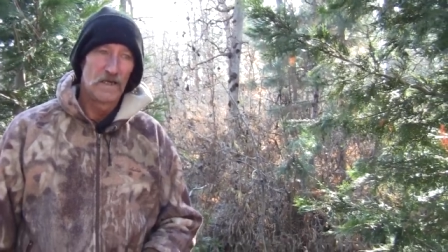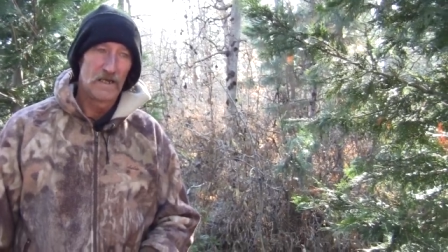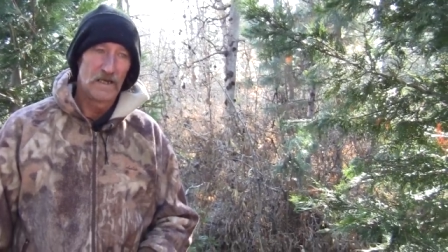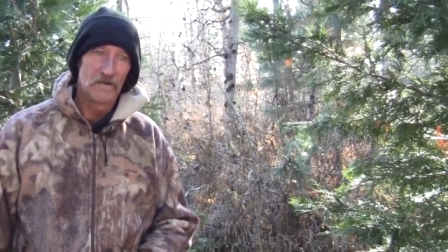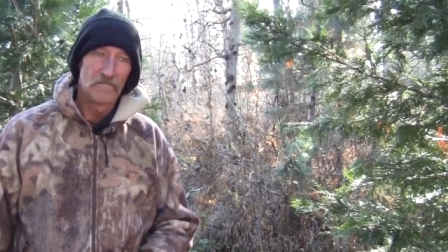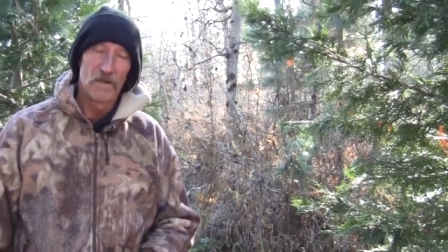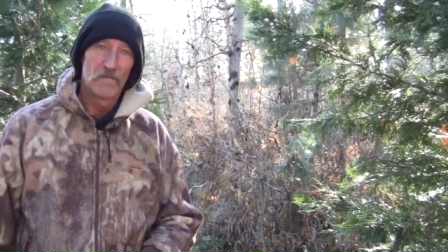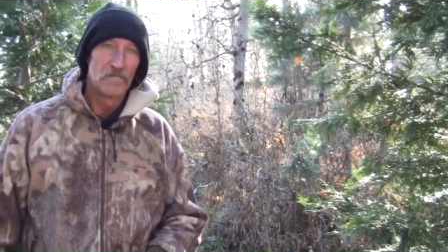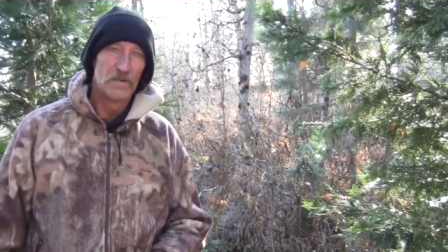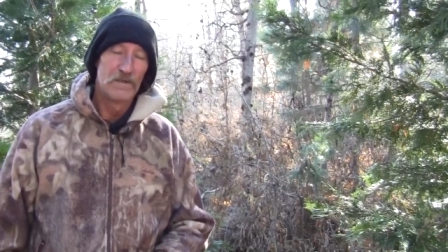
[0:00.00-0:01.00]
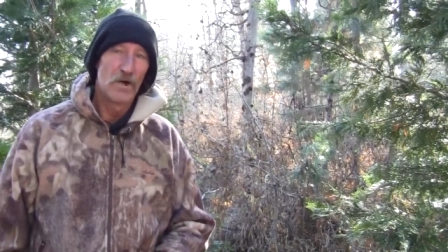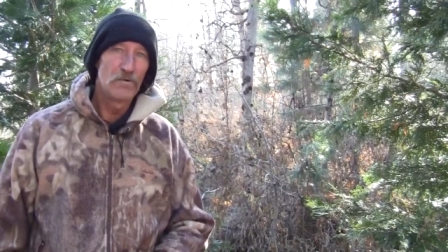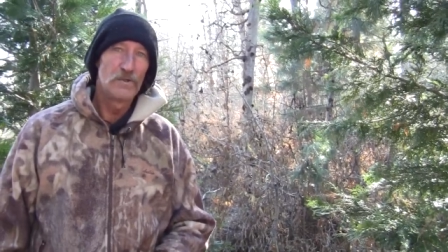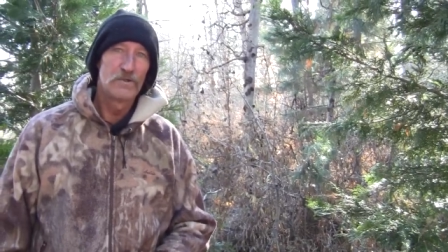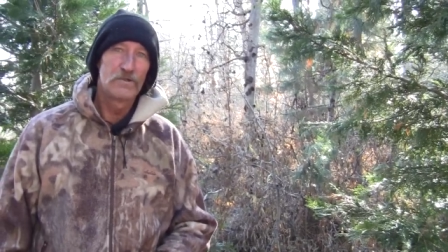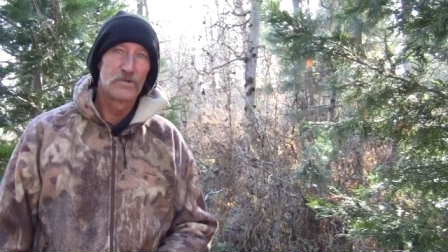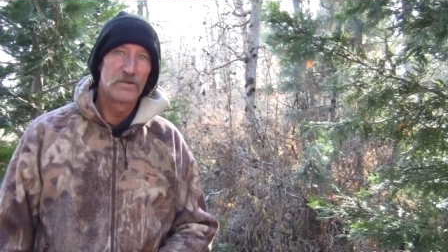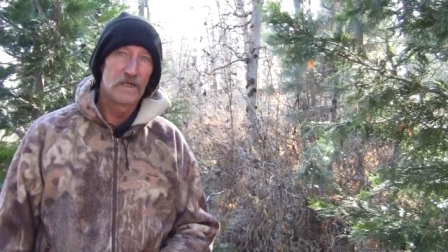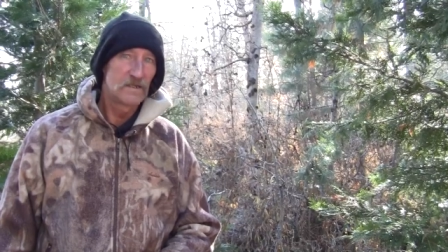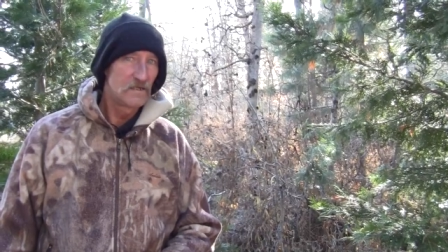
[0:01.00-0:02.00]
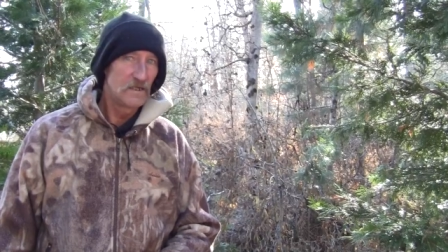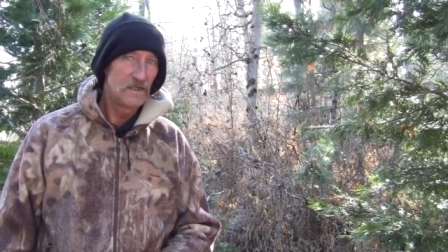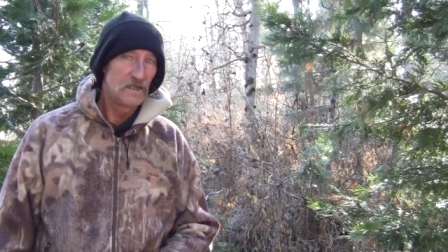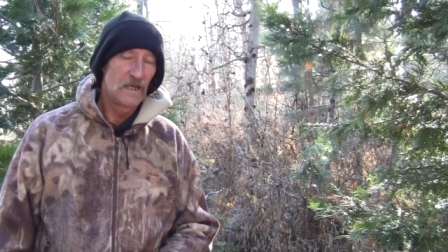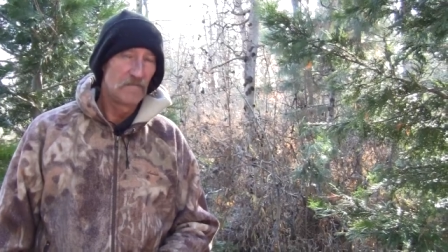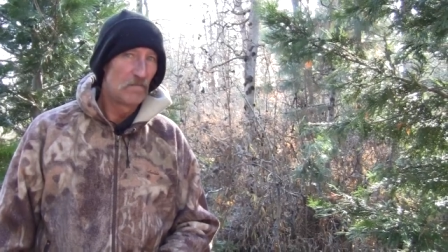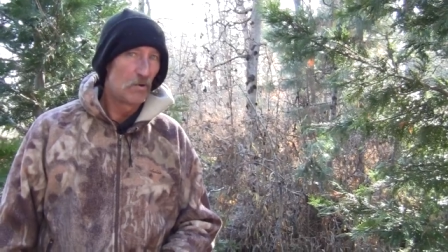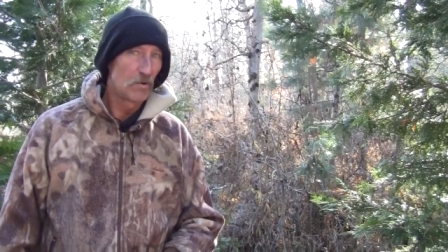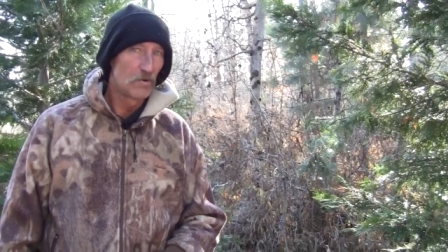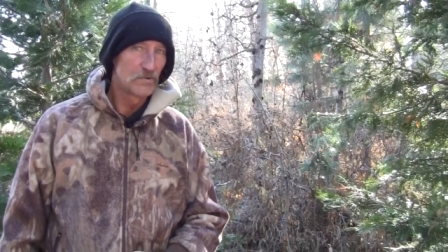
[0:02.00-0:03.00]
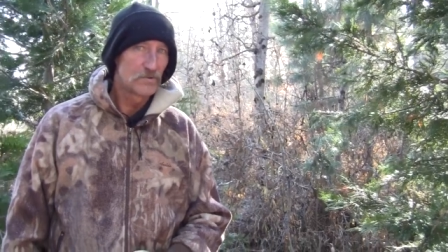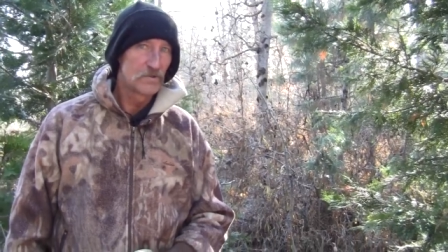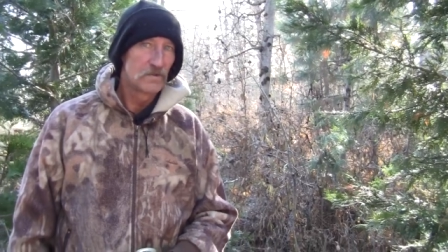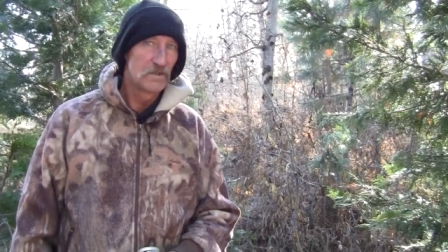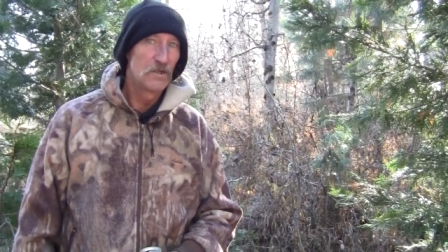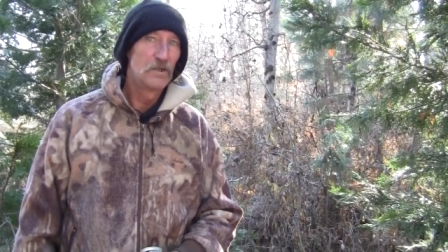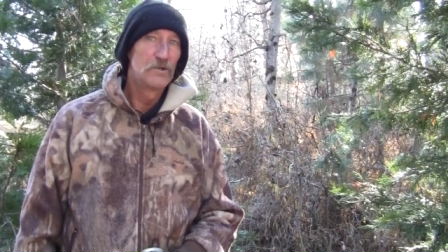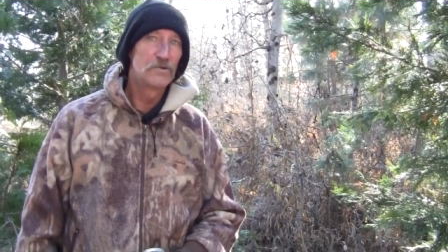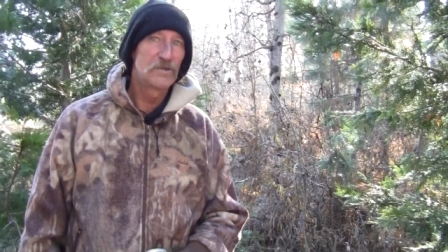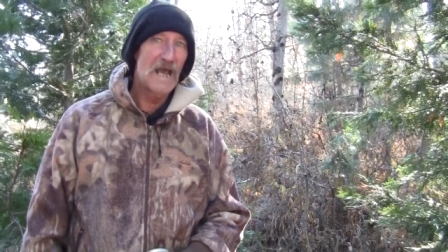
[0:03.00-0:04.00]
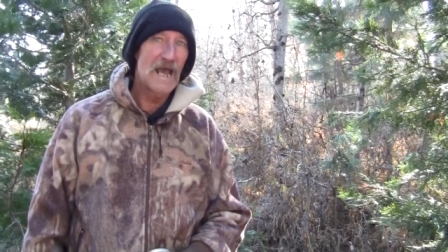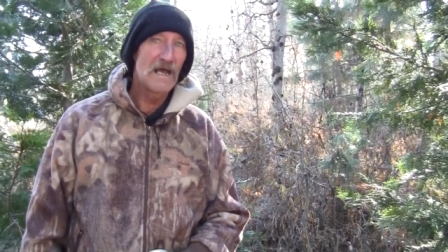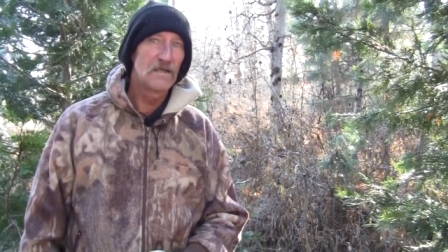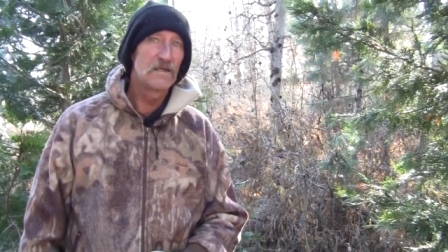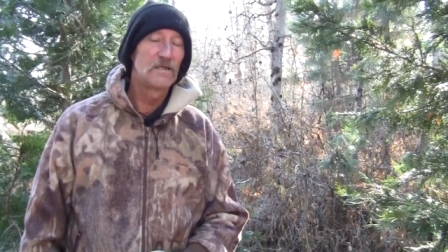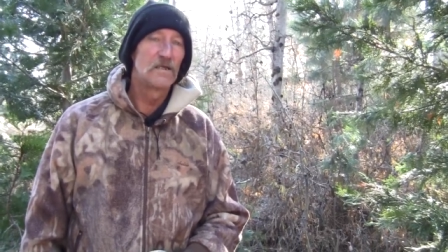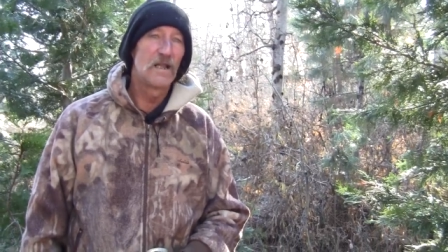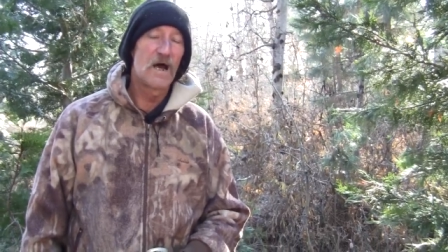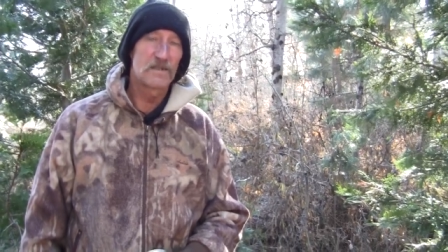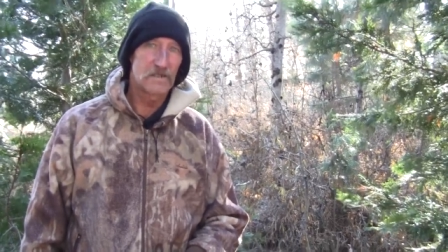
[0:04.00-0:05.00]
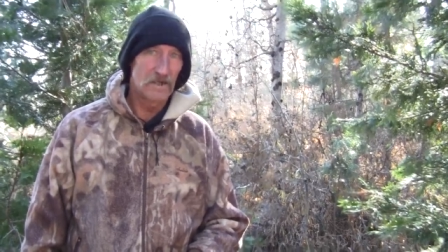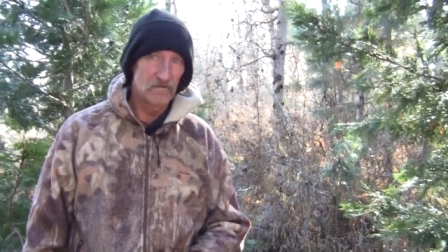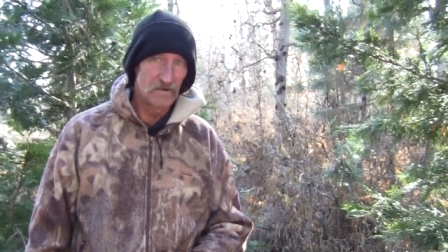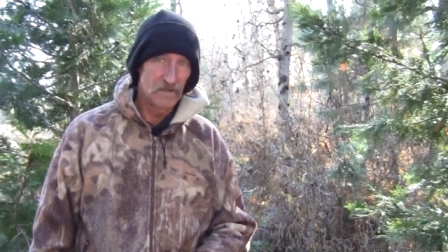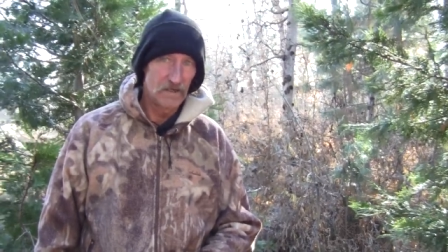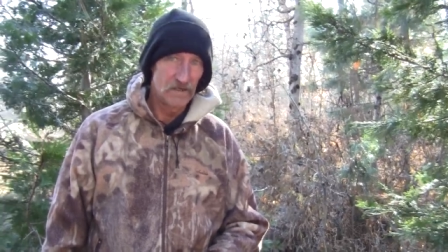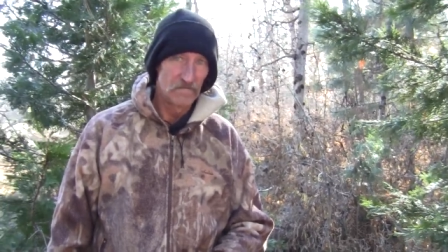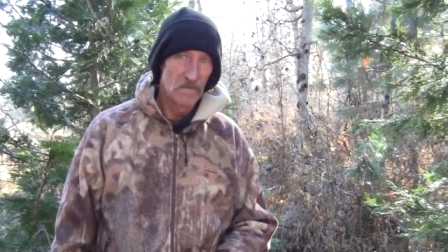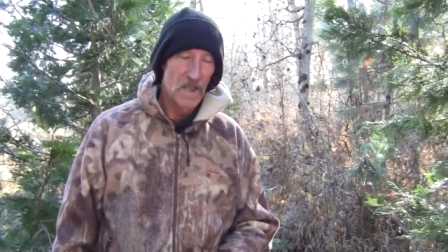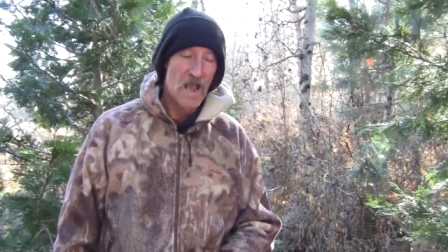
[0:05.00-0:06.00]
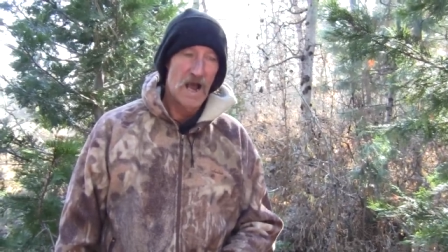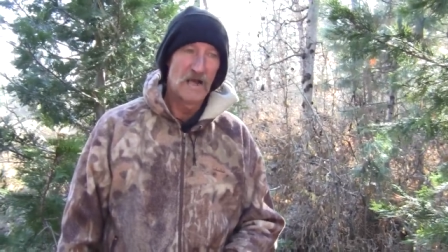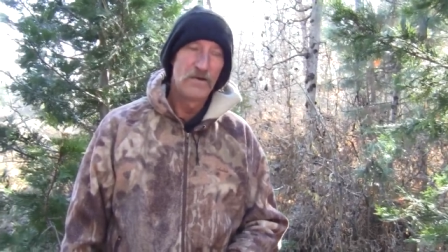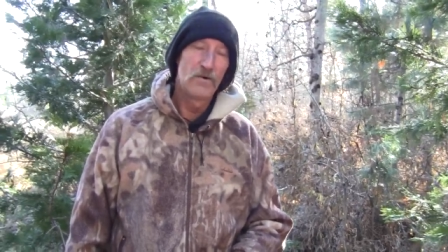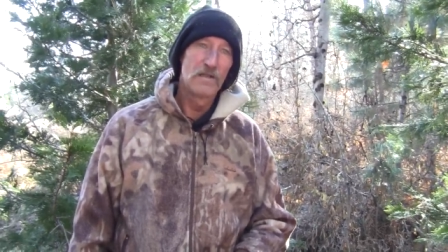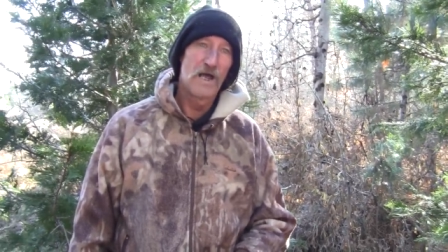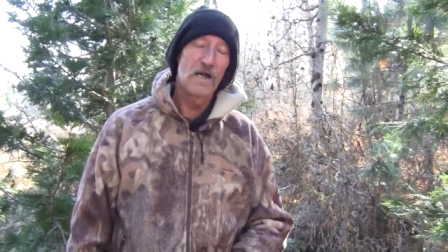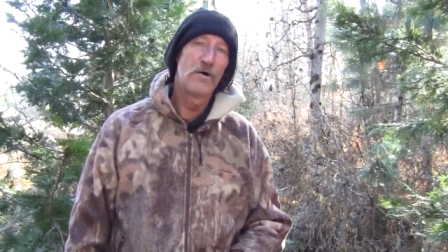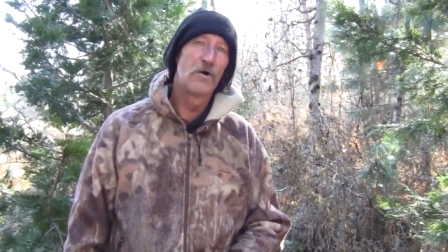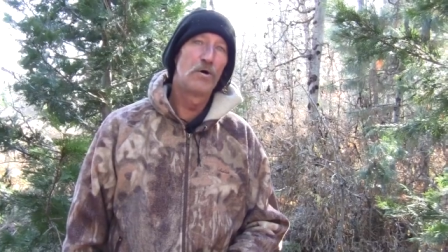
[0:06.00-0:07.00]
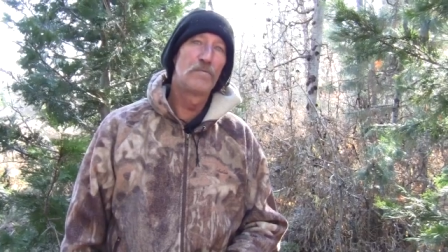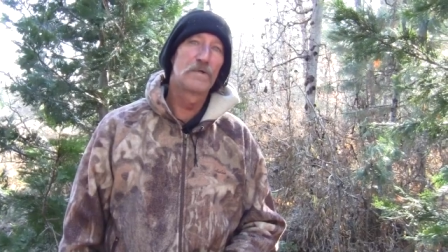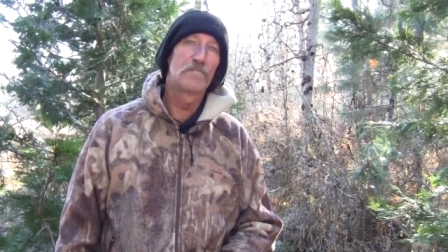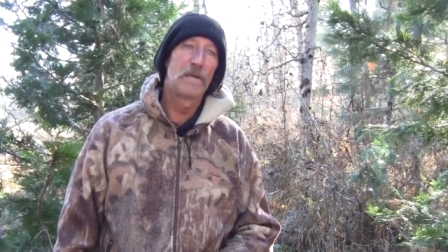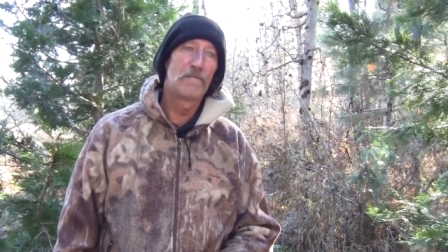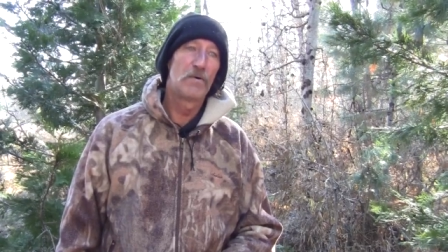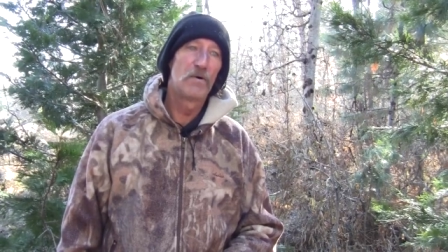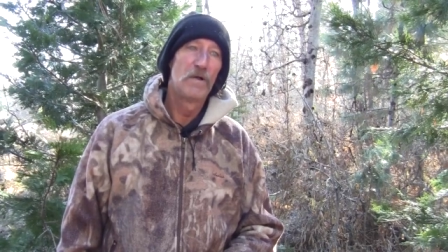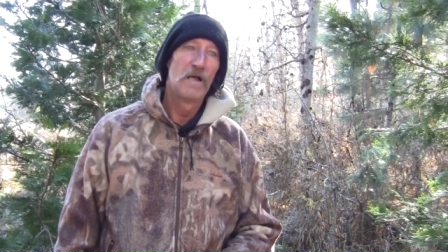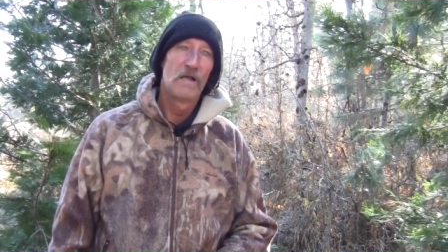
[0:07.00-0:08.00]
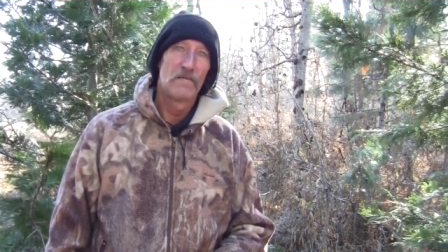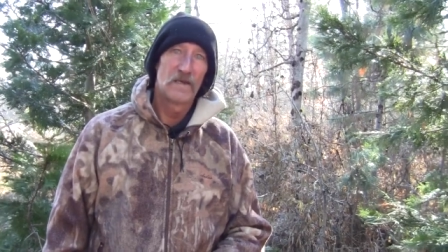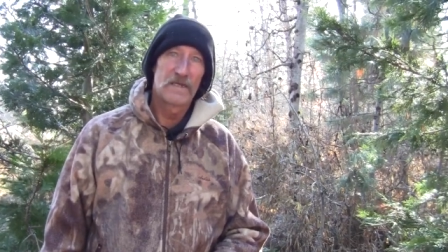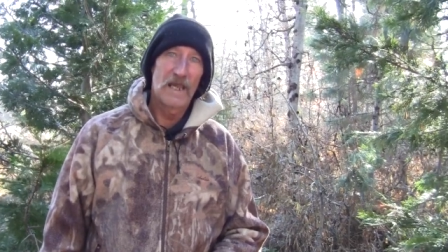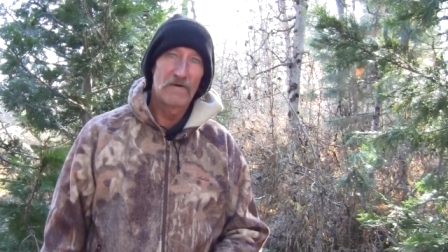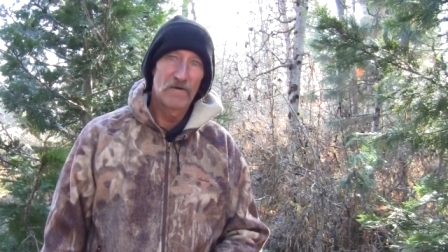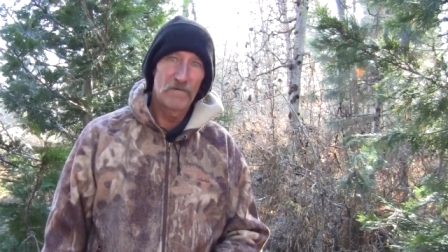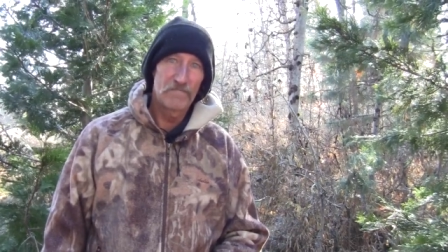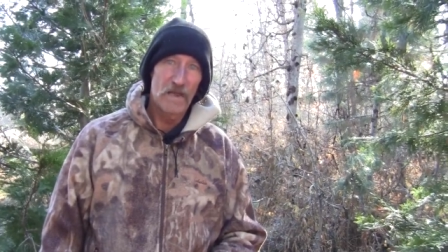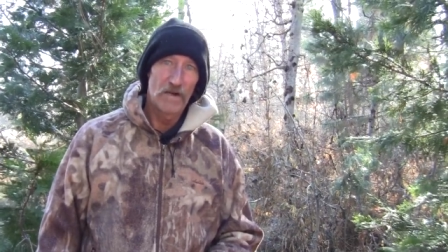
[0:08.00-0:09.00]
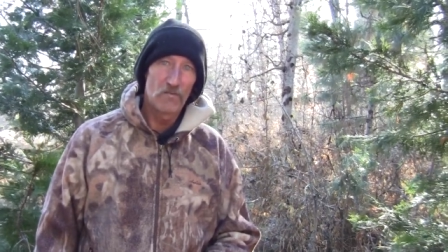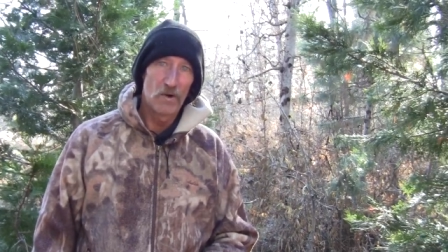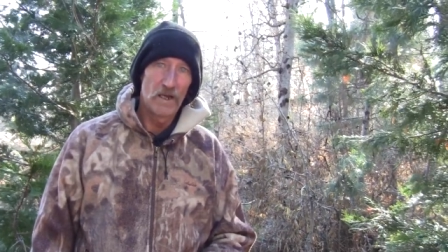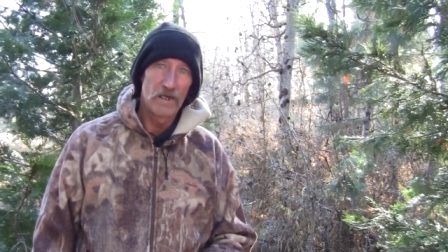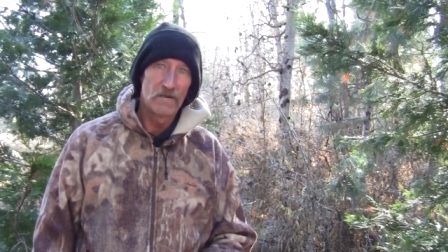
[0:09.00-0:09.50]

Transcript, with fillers: And but don't lose your dignity and morals. You lose that, you lost everything. I know a lot of homeless people that gave up that way.